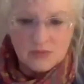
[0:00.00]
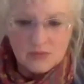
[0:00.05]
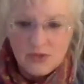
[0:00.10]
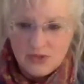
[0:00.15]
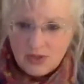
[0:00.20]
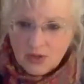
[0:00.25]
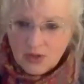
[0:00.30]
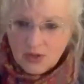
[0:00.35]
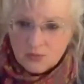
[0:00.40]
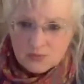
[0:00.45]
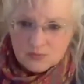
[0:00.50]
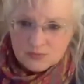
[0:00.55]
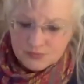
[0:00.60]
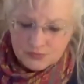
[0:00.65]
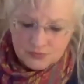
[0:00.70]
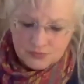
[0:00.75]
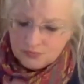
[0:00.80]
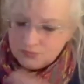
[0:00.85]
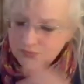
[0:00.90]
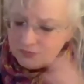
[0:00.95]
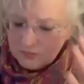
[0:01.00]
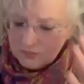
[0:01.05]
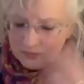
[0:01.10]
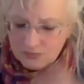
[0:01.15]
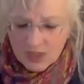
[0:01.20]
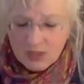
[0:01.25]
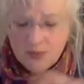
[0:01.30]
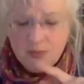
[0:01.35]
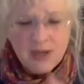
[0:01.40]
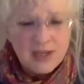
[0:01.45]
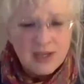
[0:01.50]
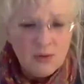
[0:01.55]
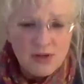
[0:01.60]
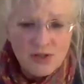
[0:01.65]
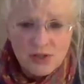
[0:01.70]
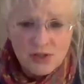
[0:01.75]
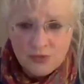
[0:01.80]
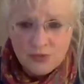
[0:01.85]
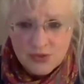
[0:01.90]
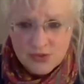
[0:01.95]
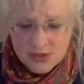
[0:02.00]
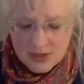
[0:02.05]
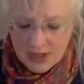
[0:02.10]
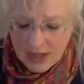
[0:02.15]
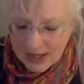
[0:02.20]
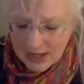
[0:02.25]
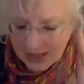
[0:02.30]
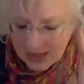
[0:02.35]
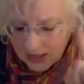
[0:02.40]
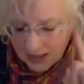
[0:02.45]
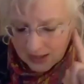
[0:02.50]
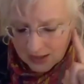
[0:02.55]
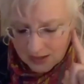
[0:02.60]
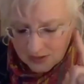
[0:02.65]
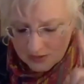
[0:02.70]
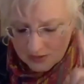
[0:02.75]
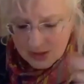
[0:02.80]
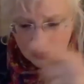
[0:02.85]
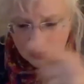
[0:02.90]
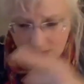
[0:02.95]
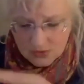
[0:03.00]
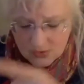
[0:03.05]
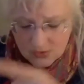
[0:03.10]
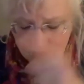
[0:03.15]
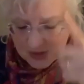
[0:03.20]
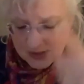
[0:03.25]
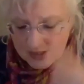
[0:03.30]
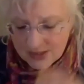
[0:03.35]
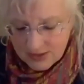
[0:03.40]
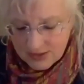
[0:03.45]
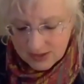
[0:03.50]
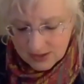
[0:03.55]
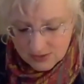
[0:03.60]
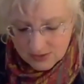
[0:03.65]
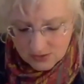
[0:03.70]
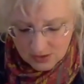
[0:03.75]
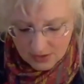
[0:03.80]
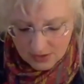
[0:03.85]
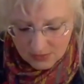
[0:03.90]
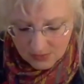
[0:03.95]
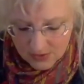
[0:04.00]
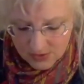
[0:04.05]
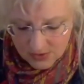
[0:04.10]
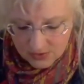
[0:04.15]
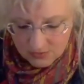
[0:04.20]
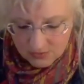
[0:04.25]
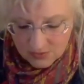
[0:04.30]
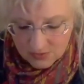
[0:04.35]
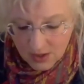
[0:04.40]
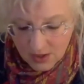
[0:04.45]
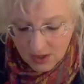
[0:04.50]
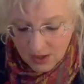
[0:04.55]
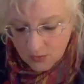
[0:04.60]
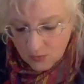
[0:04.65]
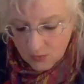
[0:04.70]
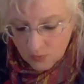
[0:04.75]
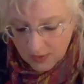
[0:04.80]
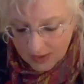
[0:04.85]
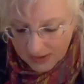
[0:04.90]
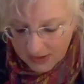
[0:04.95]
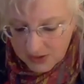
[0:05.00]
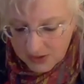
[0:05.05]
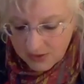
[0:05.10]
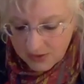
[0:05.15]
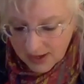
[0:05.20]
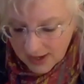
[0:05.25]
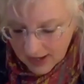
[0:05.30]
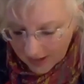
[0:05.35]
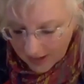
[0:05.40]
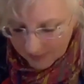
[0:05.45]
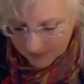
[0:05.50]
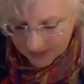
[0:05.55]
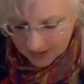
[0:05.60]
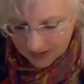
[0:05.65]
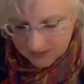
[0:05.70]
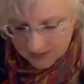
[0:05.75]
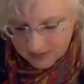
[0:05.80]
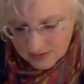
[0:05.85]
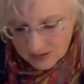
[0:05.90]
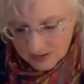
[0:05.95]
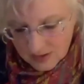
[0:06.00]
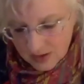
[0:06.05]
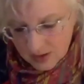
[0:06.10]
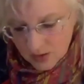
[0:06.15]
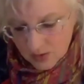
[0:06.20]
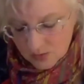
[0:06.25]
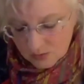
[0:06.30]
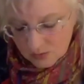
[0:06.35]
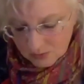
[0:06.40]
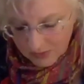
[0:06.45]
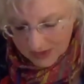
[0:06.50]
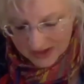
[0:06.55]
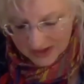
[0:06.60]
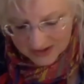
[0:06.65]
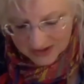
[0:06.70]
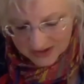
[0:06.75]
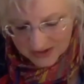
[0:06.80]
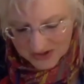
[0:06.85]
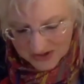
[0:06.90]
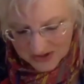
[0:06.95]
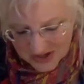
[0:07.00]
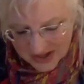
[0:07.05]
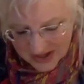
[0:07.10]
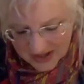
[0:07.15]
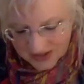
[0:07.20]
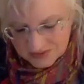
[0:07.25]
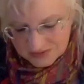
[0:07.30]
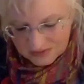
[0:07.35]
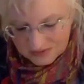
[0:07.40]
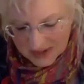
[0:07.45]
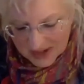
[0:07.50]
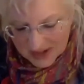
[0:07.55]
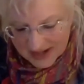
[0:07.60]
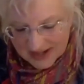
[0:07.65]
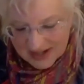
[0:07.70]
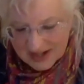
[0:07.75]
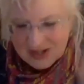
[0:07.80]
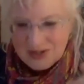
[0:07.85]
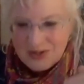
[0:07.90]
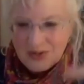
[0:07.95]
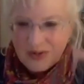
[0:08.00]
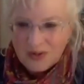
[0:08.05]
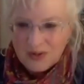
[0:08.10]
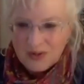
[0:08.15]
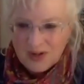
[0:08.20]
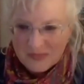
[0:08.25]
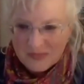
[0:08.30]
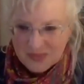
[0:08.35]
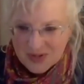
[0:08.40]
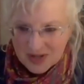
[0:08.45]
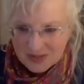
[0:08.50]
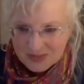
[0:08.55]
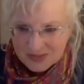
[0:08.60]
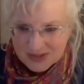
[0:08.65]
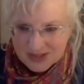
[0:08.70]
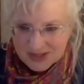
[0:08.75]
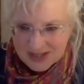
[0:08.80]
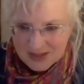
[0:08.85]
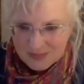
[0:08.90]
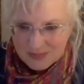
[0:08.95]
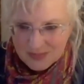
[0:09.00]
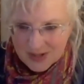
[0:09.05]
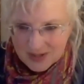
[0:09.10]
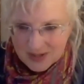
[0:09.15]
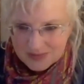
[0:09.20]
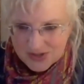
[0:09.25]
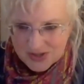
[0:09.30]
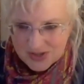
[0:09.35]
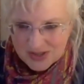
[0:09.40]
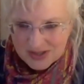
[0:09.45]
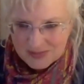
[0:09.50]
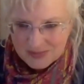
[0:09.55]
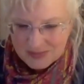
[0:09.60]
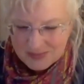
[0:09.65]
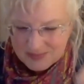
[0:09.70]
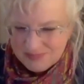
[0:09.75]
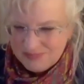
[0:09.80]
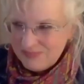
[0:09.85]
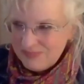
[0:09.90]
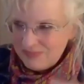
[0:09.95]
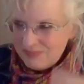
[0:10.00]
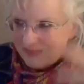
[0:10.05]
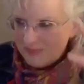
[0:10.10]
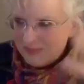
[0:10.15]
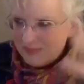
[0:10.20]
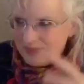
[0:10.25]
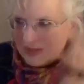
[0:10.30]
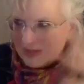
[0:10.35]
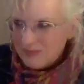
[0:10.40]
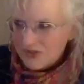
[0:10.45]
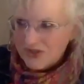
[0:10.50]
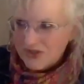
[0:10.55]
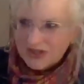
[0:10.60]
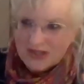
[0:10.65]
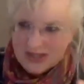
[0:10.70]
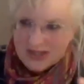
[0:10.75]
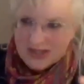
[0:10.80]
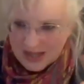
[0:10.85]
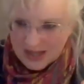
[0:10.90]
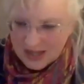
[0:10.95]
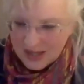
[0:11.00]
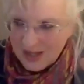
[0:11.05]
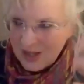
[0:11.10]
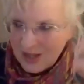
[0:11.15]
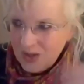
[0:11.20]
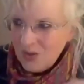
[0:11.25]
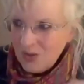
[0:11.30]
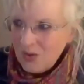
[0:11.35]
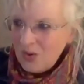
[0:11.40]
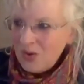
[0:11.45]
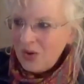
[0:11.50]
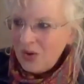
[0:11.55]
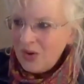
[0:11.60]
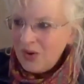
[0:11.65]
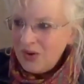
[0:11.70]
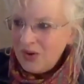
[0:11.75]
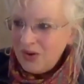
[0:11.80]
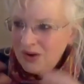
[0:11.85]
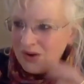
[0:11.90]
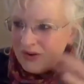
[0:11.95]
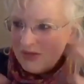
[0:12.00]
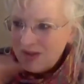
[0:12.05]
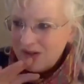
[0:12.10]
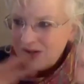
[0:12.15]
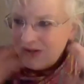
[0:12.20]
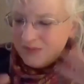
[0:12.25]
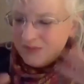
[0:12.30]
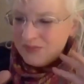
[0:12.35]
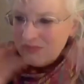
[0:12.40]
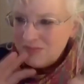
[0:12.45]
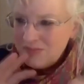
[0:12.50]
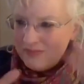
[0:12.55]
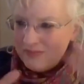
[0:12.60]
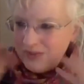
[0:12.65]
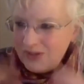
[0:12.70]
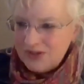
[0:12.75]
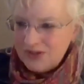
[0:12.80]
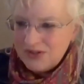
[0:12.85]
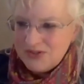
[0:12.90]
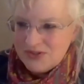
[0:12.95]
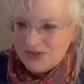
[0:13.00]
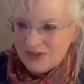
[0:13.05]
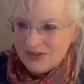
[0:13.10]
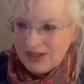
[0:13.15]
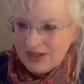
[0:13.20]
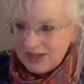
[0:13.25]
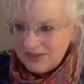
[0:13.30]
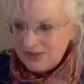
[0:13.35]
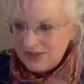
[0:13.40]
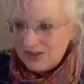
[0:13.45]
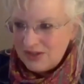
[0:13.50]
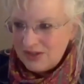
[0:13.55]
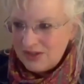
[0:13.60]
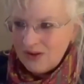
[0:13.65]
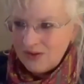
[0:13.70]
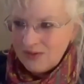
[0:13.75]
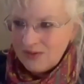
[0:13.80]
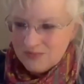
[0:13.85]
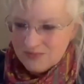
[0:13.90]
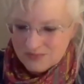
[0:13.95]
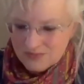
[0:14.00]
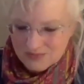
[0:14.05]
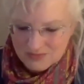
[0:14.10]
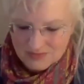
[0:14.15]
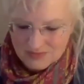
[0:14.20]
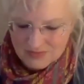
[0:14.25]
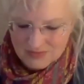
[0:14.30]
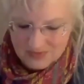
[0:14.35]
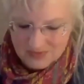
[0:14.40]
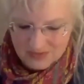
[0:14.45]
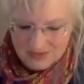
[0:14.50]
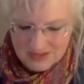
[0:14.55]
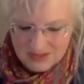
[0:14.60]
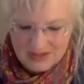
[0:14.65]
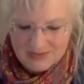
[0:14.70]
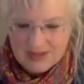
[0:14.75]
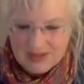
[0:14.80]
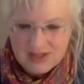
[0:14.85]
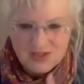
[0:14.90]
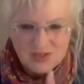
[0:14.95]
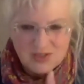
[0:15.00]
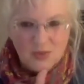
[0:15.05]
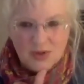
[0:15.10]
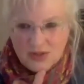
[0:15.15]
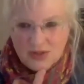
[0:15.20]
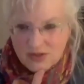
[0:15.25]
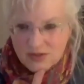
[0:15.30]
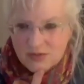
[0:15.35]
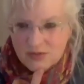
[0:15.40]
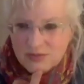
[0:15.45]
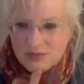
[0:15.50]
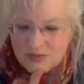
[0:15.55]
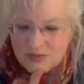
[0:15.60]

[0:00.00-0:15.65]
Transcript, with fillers: So. My question for Sy is, and she has to answer the other one too. When are you happiest? researching, writing, or on publicate, publishing, publishing day? Or are there parts to that that are, yeah, that's a question.